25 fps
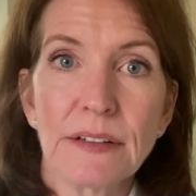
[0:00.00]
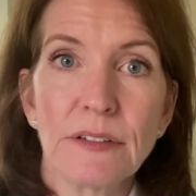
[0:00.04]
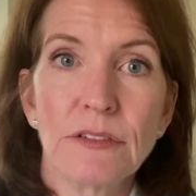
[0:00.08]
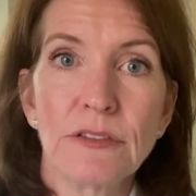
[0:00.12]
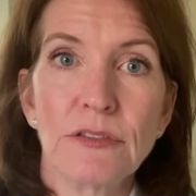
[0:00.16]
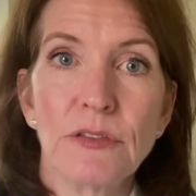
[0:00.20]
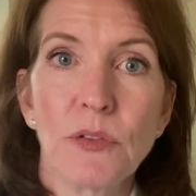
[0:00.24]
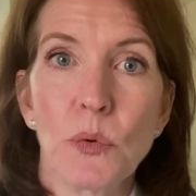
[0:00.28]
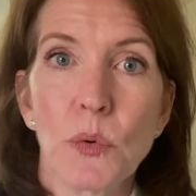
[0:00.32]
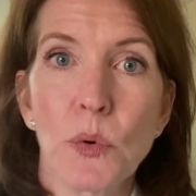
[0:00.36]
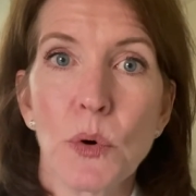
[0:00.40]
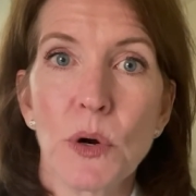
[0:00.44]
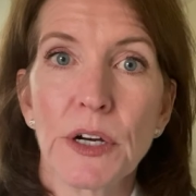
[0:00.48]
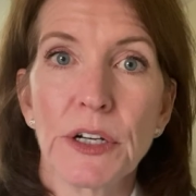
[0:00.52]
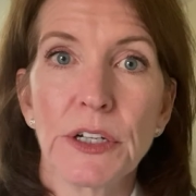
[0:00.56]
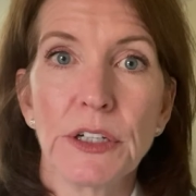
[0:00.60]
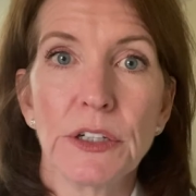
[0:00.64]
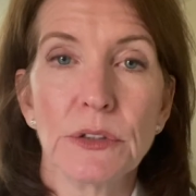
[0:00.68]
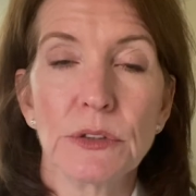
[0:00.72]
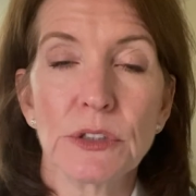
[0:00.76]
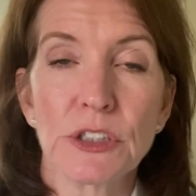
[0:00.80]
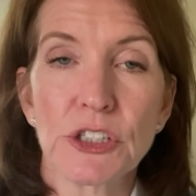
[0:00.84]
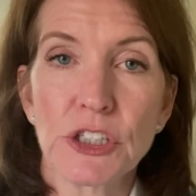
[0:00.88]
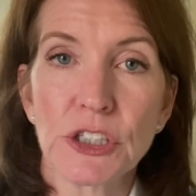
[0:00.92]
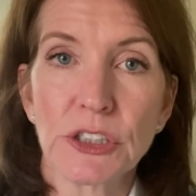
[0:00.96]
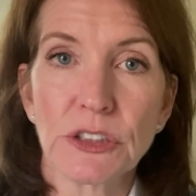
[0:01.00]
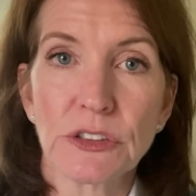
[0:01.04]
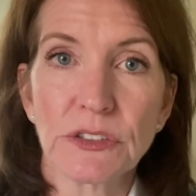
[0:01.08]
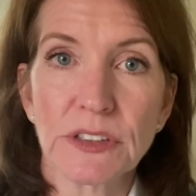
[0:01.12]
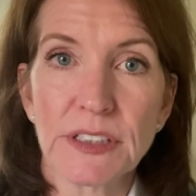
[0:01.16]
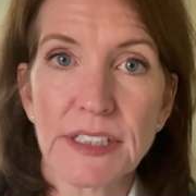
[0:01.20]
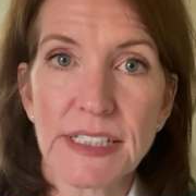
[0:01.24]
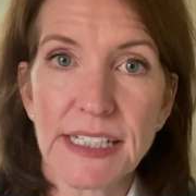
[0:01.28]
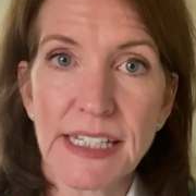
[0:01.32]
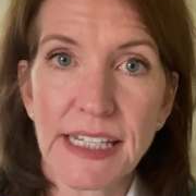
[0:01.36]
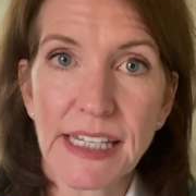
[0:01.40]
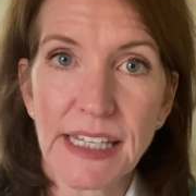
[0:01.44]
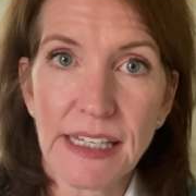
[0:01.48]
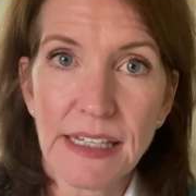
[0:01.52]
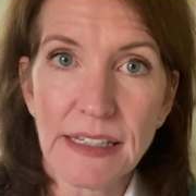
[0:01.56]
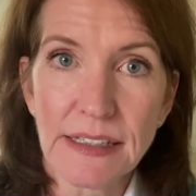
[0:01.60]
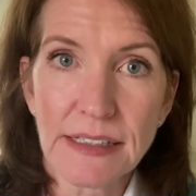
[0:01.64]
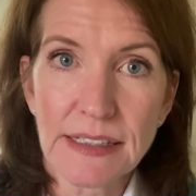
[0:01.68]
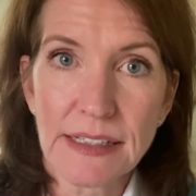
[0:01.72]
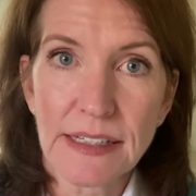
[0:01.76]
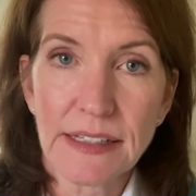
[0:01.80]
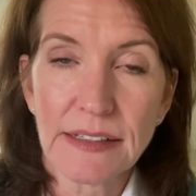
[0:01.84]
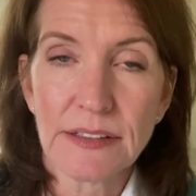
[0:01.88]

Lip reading: for your children to eat.